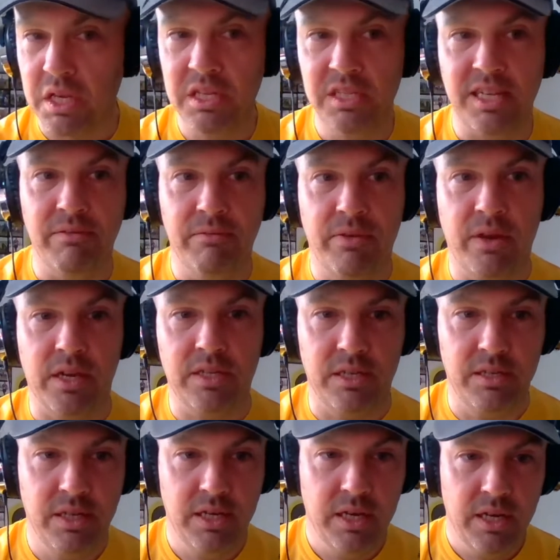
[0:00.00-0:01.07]
Stephen
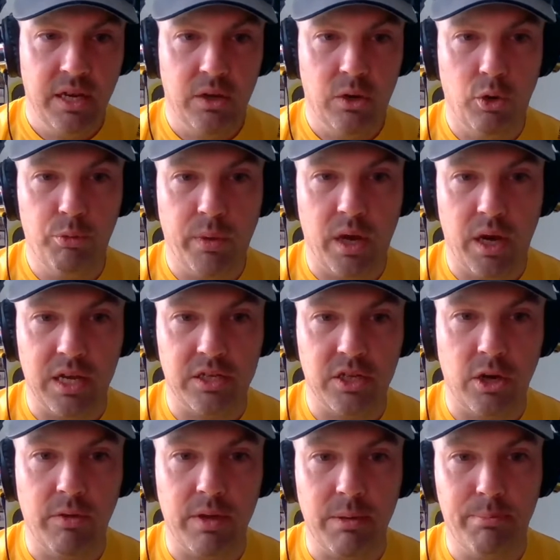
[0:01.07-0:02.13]
Ferguson, hauled my
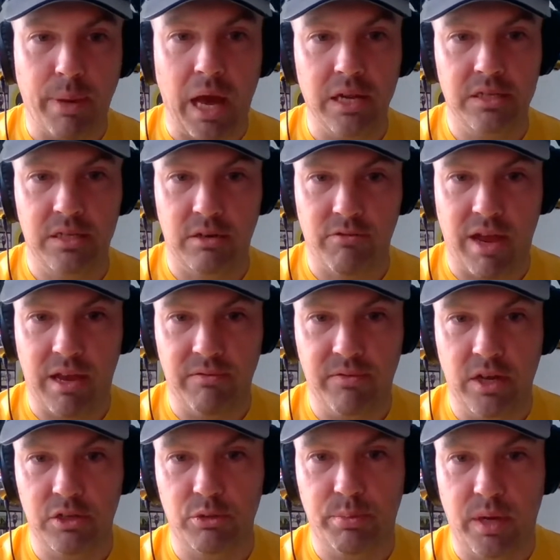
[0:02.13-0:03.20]
sorry butt around
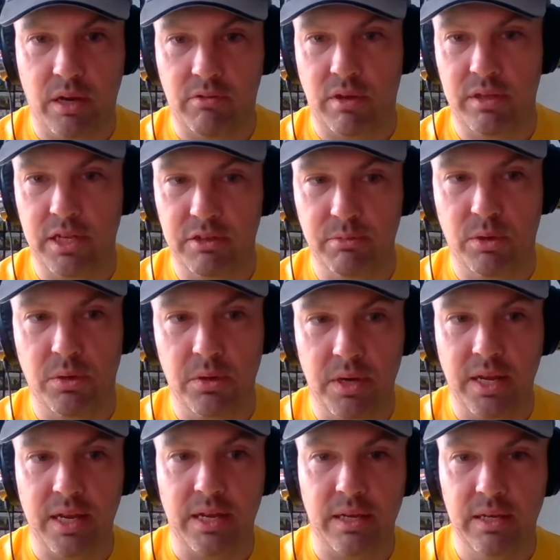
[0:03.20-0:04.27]
virtual parkrun this
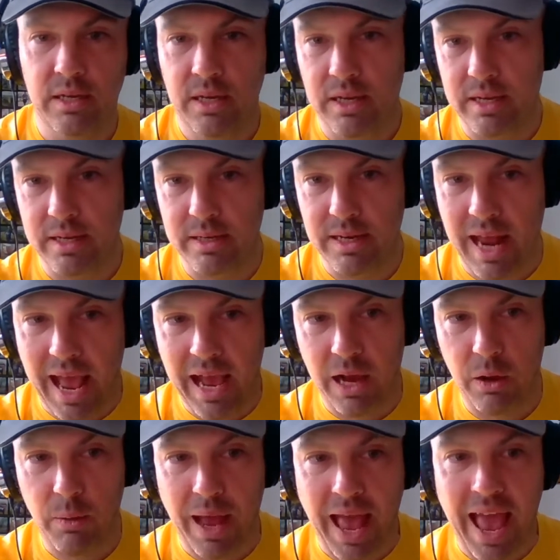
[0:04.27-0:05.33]
morning.
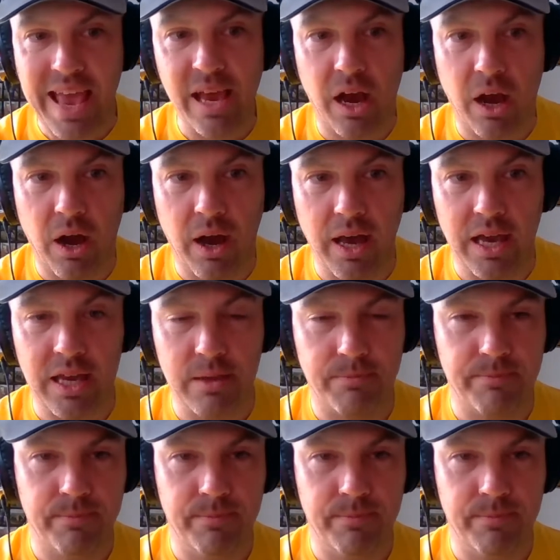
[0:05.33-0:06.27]
Now AI.